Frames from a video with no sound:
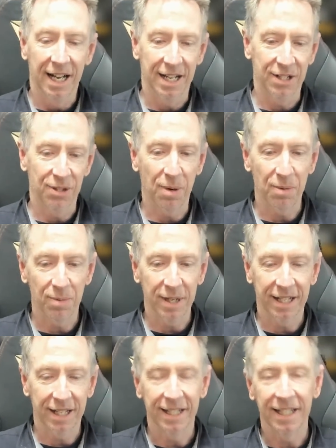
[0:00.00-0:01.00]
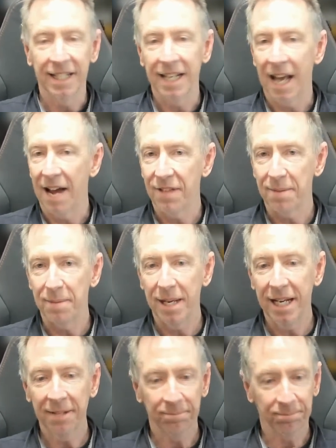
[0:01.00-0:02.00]
as to when we can have that
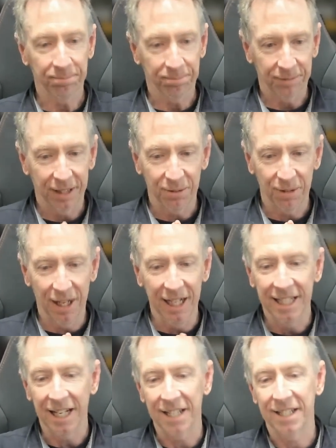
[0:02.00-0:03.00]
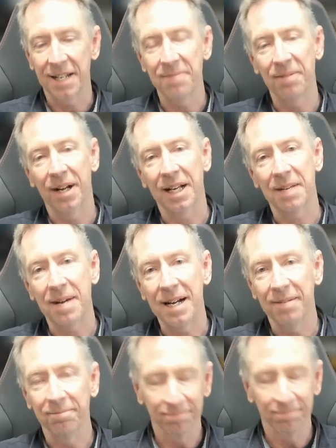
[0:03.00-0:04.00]
meeting. It really does seem like
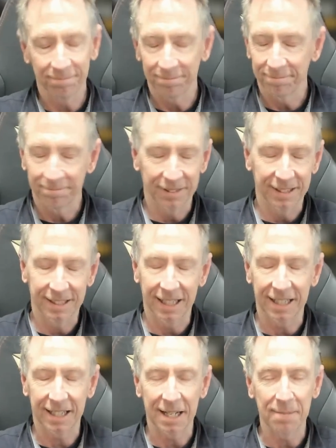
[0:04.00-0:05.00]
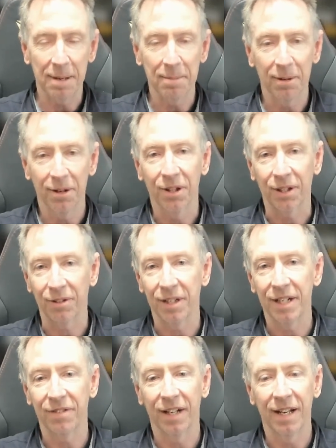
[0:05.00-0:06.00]
about 16 people on 3
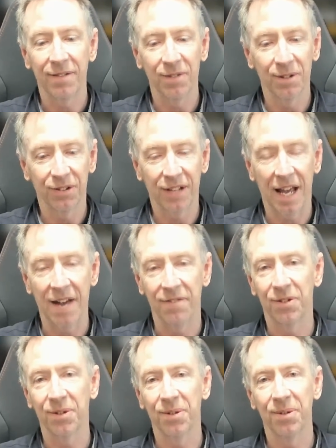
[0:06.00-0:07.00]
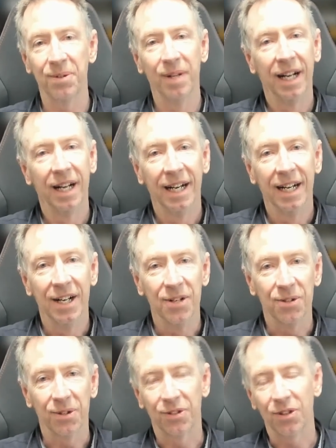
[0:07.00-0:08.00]
different levels have to
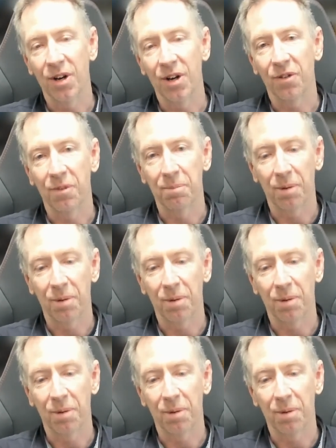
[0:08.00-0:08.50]
sort of sign off a